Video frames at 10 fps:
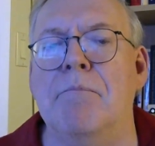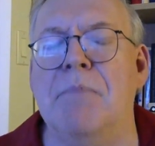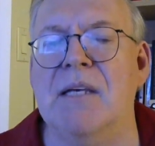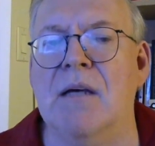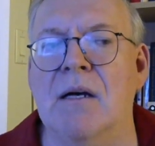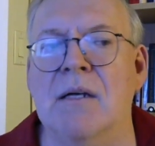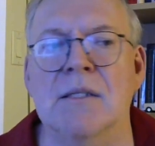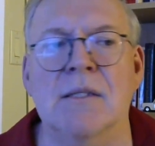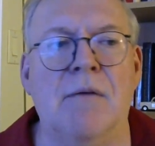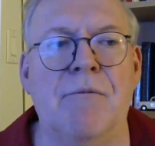
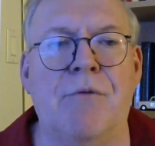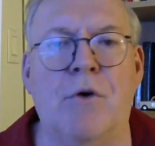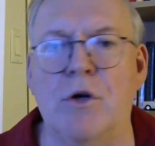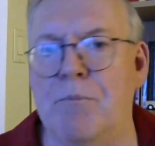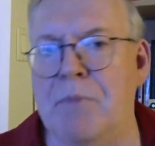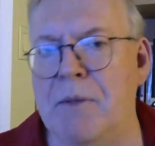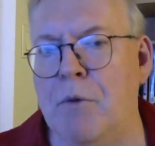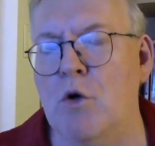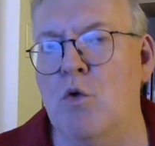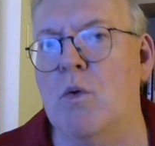because for the
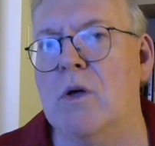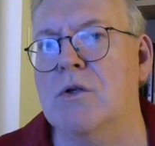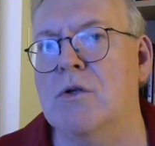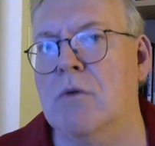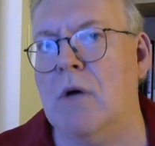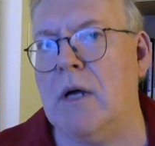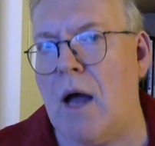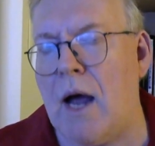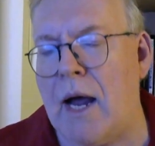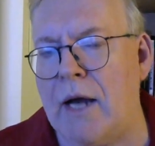people who want to
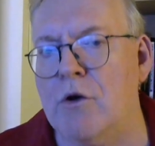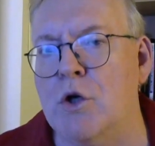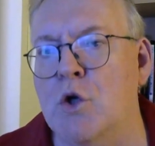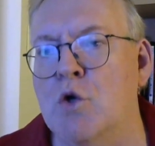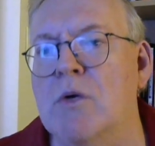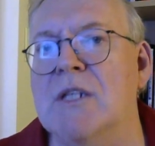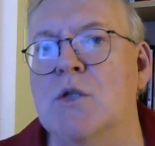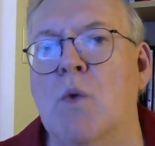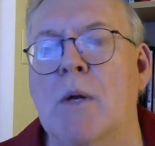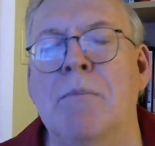hire you,
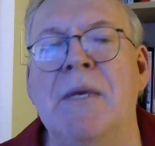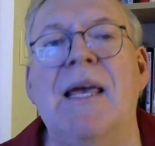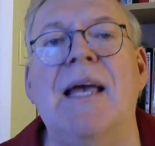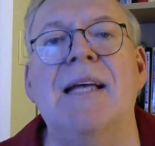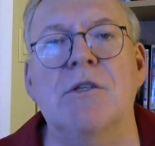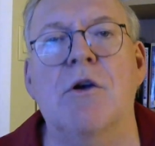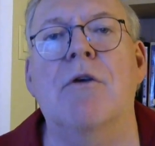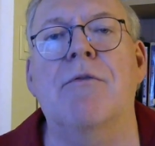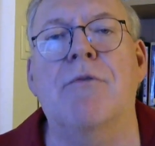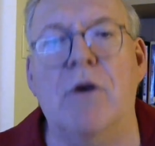it will be
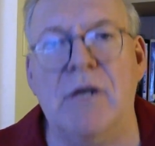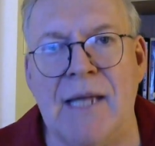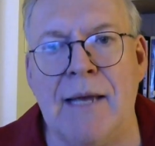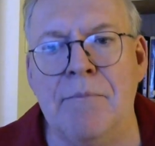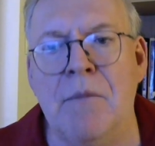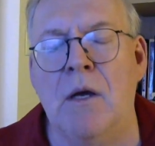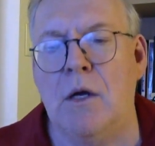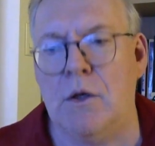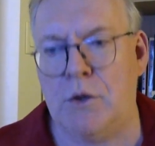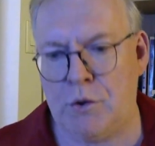easier for them
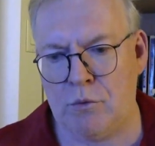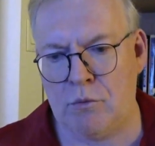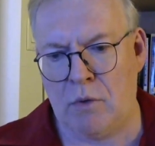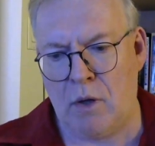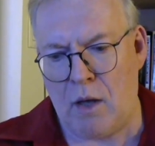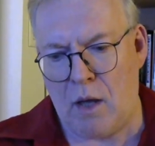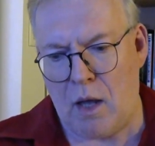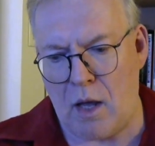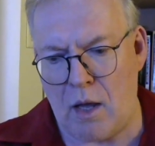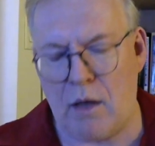to
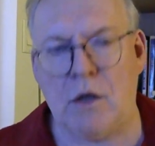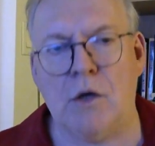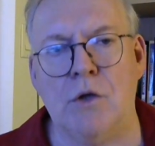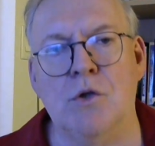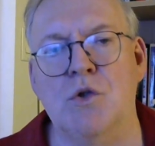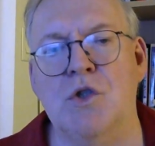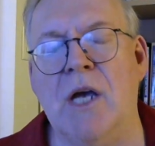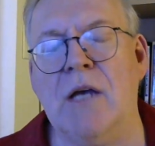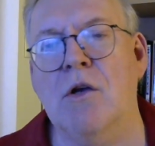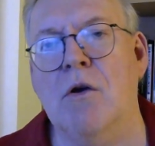
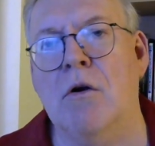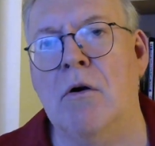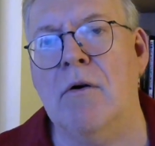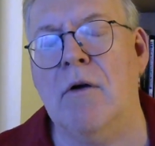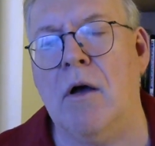check your